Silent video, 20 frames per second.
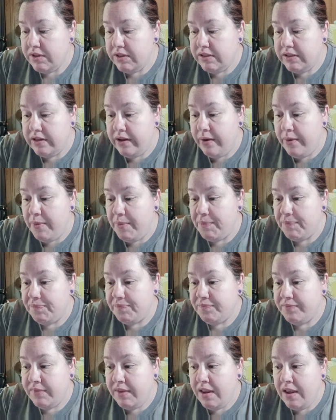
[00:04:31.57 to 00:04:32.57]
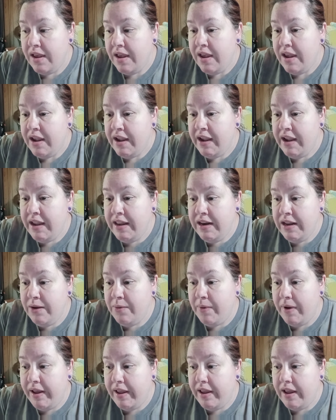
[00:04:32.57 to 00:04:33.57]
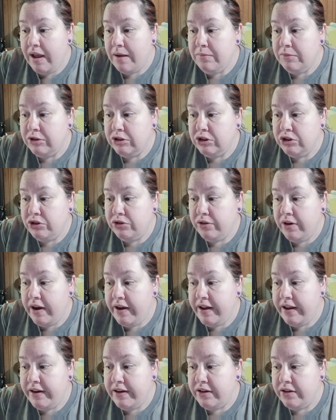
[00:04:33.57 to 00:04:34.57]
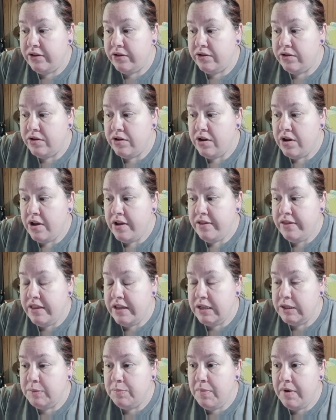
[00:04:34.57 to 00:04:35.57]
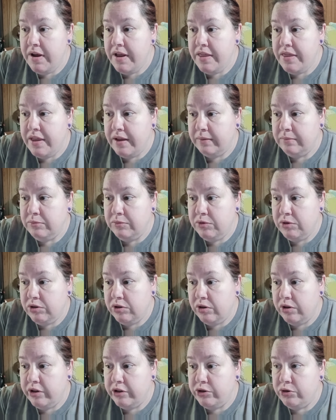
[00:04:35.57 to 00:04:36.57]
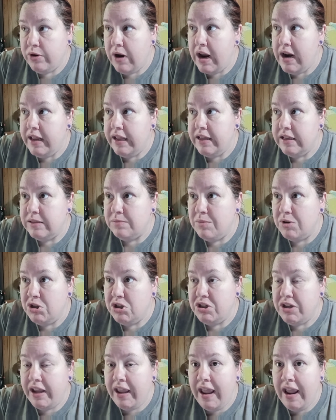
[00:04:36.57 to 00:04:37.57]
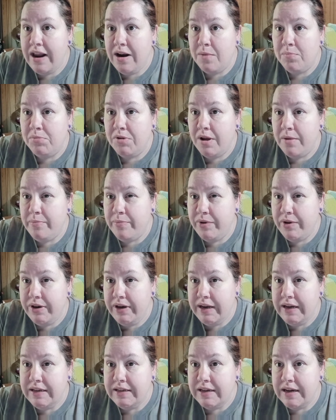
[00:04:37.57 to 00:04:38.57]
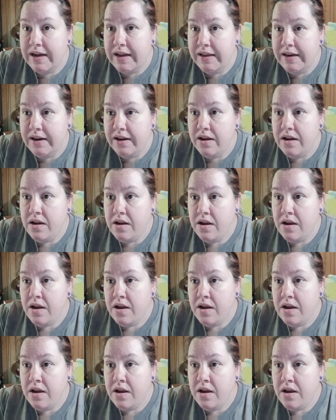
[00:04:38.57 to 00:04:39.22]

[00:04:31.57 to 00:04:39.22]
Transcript: So anyway, I'm going to try to, this month I'm going to try to get as much as I can on plum pudding done.